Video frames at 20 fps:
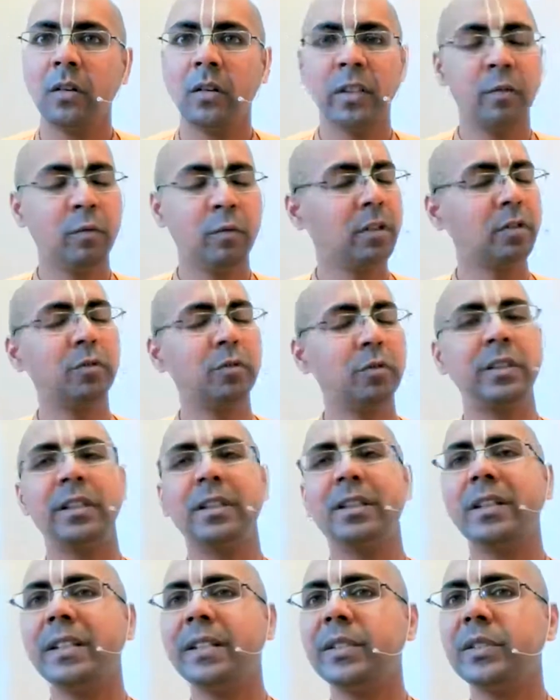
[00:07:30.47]
you want to
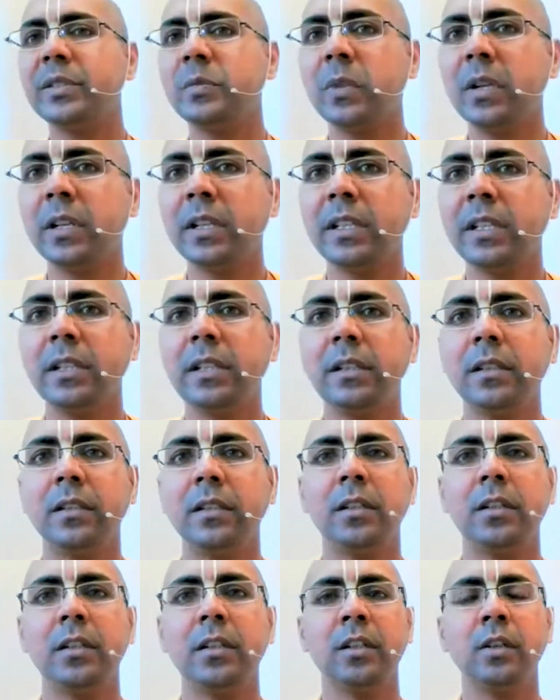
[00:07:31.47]
increase money,
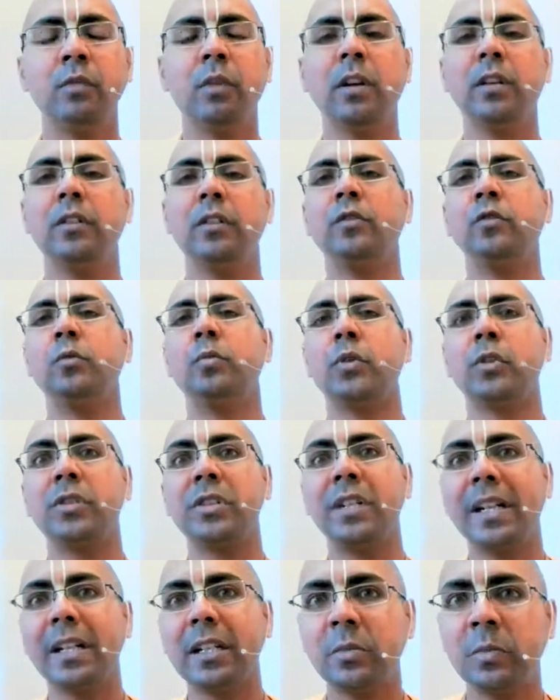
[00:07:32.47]
you want to
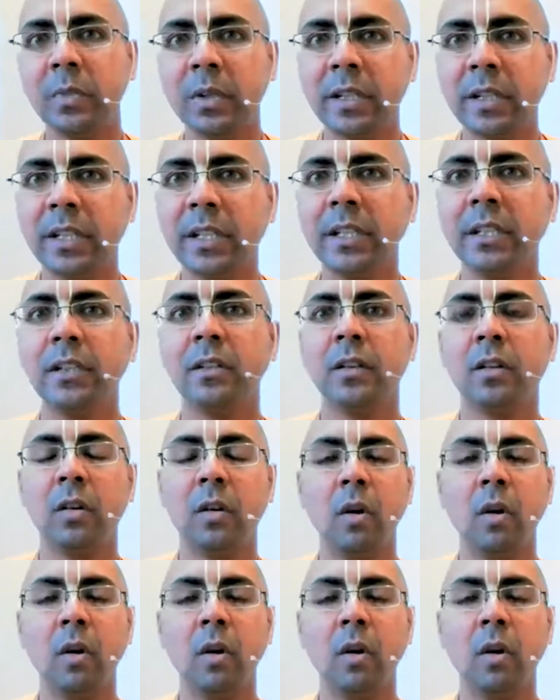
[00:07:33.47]
protect money,